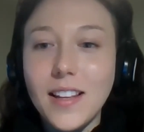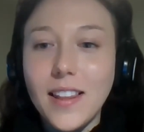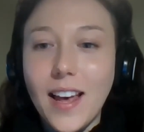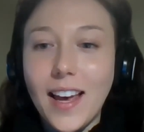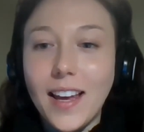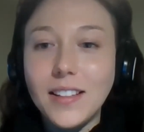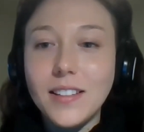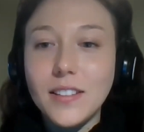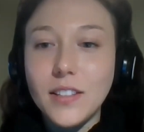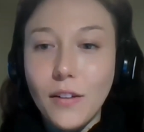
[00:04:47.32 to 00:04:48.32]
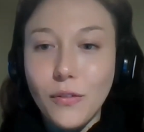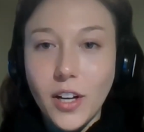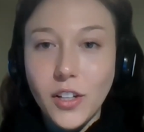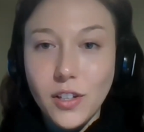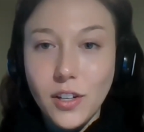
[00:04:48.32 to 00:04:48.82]
that
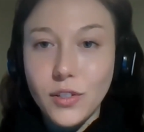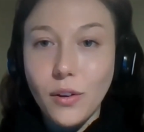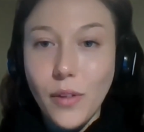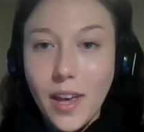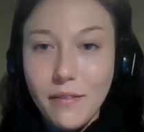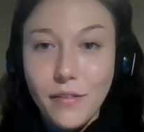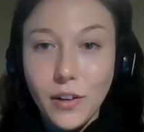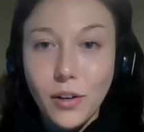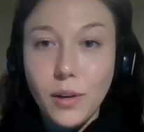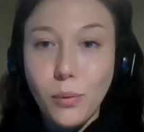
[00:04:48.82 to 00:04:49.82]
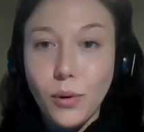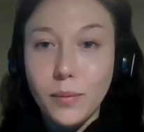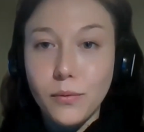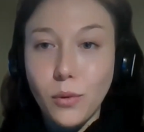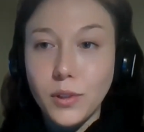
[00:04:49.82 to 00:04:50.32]
software engineers, though they have a very
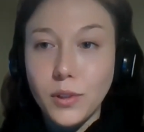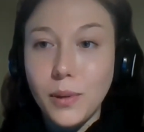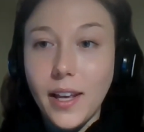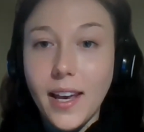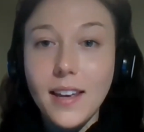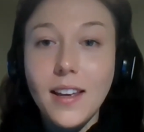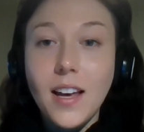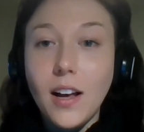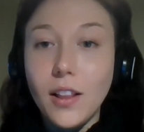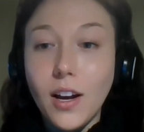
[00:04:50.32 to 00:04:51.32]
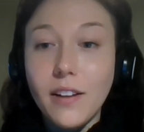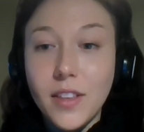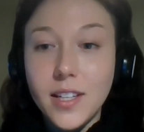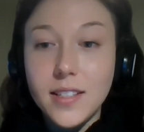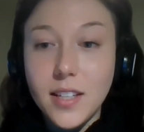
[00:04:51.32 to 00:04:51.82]
important role to play, a lot of
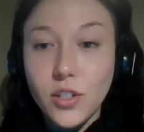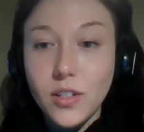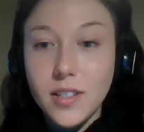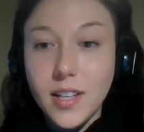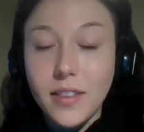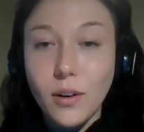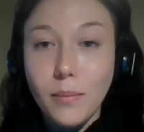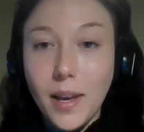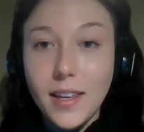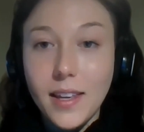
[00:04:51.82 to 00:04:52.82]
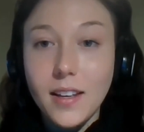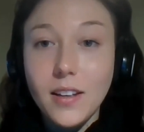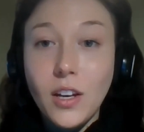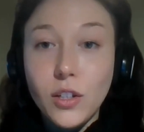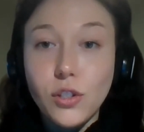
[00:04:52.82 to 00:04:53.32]
the decisions that they're making
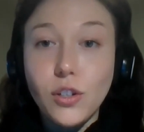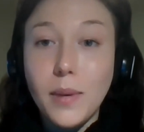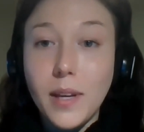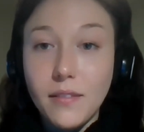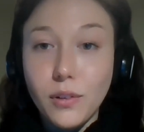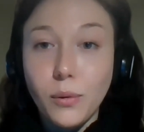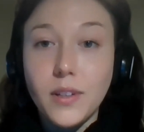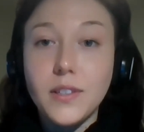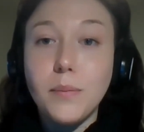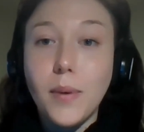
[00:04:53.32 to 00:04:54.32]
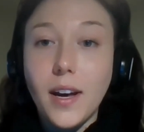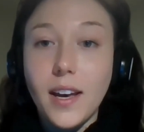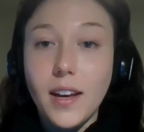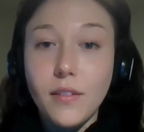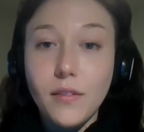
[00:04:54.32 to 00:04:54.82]
should be influenced
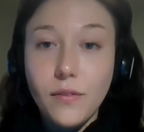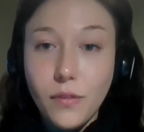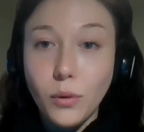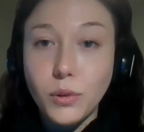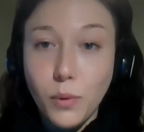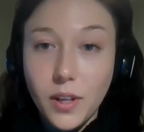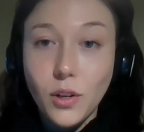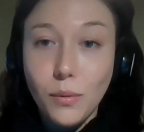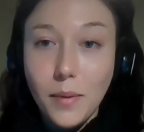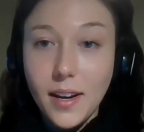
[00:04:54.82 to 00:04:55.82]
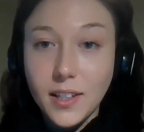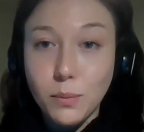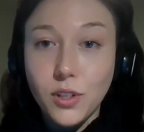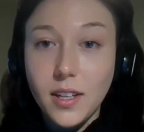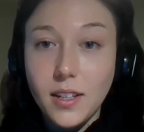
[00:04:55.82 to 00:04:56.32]
by folks with domain
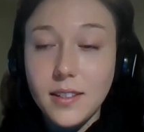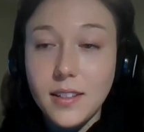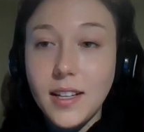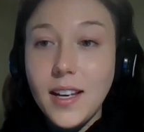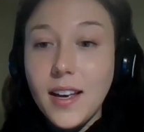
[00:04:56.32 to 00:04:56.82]
expertise.